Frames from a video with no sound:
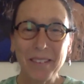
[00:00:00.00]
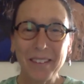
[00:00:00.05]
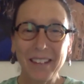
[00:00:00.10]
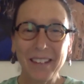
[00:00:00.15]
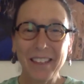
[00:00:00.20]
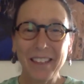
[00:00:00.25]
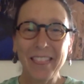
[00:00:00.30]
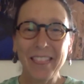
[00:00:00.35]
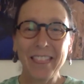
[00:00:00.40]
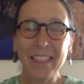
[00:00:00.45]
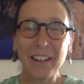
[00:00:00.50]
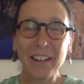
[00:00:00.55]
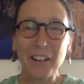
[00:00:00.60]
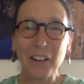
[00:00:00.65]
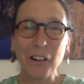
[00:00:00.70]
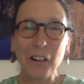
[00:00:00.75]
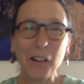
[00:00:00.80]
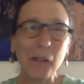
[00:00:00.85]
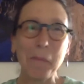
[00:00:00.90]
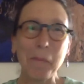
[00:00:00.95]
They're
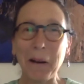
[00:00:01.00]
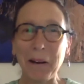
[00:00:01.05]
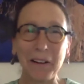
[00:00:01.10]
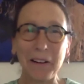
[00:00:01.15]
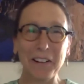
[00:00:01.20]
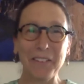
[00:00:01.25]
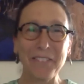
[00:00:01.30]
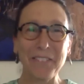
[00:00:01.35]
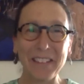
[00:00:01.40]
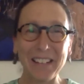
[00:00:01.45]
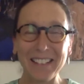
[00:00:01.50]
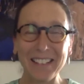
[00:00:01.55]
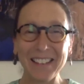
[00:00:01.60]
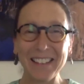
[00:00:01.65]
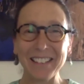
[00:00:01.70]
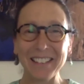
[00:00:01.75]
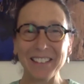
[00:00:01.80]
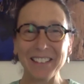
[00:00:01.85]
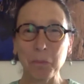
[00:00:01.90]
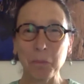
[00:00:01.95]
all part of
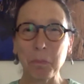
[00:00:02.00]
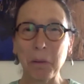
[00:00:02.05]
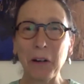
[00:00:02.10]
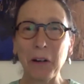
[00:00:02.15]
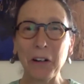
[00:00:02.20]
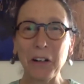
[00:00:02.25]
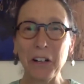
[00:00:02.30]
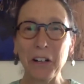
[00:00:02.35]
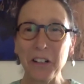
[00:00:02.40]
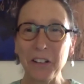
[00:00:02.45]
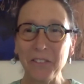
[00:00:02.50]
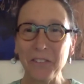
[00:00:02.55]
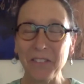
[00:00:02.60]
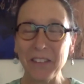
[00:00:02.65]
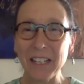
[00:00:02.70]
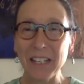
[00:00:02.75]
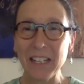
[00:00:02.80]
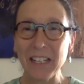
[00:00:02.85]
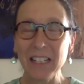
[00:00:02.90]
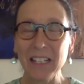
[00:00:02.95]
there's part of
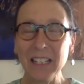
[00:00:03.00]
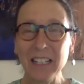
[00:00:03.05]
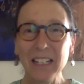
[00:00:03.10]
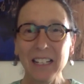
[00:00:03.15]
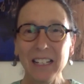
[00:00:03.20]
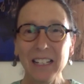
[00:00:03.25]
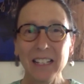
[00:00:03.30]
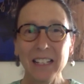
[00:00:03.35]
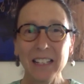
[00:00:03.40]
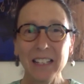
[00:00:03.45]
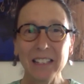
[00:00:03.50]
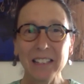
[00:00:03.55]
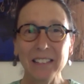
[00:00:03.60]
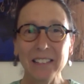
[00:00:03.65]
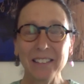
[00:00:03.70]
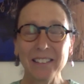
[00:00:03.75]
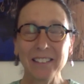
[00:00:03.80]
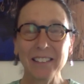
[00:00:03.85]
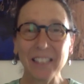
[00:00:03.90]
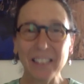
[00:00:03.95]
the
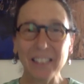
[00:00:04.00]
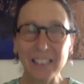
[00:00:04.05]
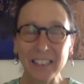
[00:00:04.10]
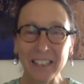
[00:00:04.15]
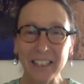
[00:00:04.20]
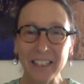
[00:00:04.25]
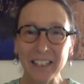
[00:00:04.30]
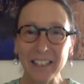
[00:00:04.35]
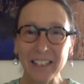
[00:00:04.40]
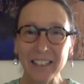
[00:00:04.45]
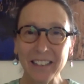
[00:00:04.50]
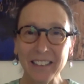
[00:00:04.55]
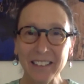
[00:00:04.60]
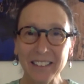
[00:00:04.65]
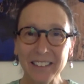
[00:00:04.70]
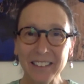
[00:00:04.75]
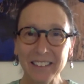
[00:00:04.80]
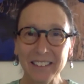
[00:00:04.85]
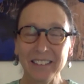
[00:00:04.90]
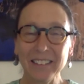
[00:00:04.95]
silica
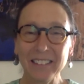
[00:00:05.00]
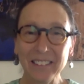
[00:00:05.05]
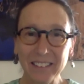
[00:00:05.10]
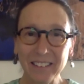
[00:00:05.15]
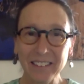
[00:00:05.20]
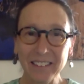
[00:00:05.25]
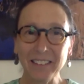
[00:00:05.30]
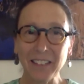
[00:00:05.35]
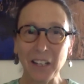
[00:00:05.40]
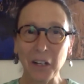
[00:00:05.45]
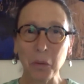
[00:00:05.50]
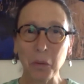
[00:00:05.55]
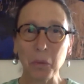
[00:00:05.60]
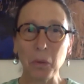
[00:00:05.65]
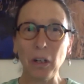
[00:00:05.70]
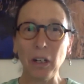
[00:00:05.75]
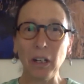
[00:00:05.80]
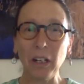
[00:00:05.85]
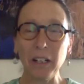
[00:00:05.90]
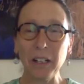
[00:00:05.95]
cell
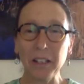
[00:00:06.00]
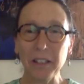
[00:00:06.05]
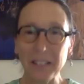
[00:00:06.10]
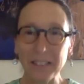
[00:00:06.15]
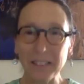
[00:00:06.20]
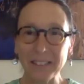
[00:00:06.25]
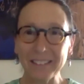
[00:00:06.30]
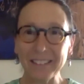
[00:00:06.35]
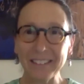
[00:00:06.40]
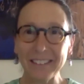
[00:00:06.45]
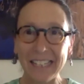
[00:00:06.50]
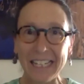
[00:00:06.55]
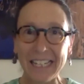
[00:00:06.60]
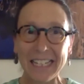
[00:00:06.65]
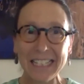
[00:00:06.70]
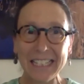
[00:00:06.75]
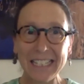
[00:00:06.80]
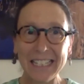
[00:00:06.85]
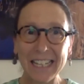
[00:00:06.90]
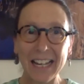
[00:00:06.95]
wall that's
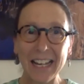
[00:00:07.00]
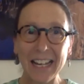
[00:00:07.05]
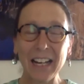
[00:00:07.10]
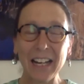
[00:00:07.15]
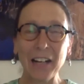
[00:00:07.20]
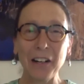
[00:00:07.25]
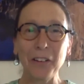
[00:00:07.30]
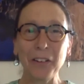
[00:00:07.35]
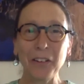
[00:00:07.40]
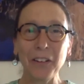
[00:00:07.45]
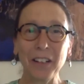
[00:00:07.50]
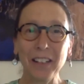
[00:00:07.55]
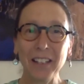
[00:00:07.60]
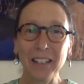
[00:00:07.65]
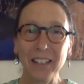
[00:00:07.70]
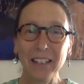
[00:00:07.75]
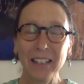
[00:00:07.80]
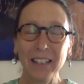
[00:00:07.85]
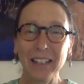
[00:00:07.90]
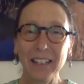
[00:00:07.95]
laid down,
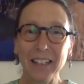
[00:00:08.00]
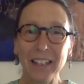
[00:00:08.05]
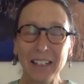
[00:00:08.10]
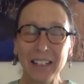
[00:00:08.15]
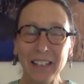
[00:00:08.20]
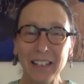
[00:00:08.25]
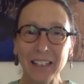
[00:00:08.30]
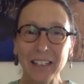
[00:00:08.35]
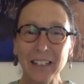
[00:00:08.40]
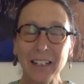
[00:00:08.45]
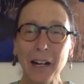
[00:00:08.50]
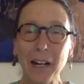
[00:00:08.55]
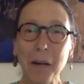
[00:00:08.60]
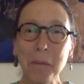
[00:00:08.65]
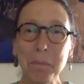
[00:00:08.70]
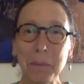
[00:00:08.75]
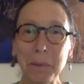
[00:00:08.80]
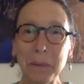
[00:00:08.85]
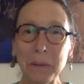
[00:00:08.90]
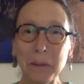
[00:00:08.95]

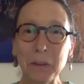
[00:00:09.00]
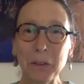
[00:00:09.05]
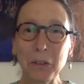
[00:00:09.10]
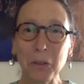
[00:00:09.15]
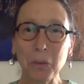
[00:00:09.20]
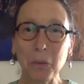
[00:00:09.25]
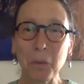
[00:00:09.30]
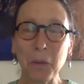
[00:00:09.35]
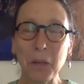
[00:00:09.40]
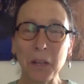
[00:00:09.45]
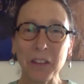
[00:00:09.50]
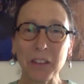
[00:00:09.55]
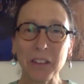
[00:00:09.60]
coupled with